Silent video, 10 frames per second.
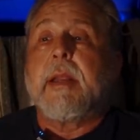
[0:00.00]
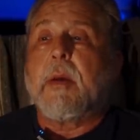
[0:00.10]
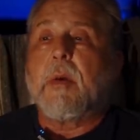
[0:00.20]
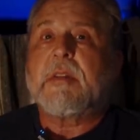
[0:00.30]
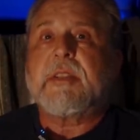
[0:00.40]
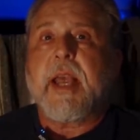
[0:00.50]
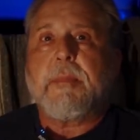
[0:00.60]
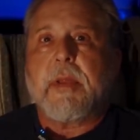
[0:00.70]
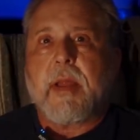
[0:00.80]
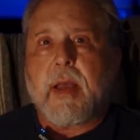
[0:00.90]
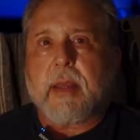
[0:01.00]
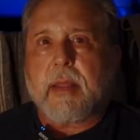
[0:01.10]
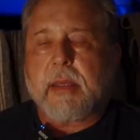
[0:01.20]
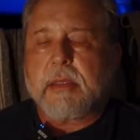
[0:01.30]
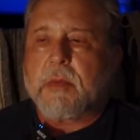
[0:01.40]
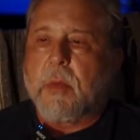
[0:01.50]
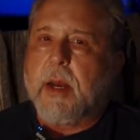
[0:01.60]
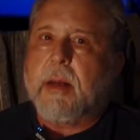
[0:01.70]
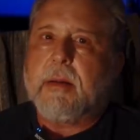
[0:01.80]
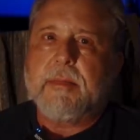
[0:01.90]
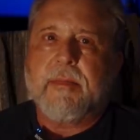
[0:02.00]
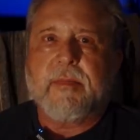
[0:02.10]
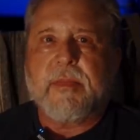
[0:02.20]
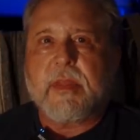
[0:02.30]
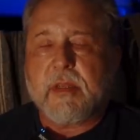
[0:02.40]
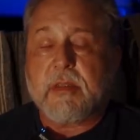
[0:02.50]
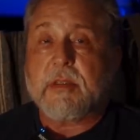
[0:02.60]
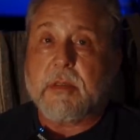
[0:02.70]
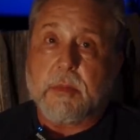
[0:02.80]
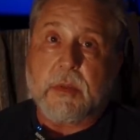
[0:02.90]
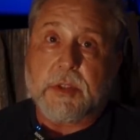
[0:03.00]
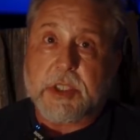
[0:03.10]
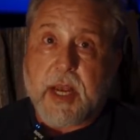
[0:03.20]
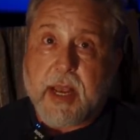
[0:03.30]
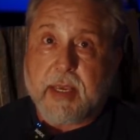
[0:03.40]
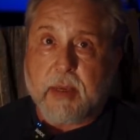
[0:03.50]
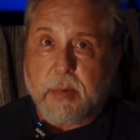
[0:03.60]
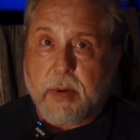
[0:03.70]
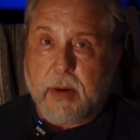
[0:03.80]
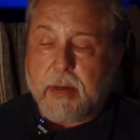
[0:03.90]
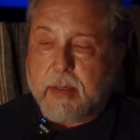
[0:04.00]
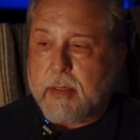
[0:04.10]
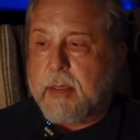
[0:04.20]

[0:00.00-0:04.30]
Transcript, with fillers: Now, what's the epilogue of this? Well, this is the most shocking part.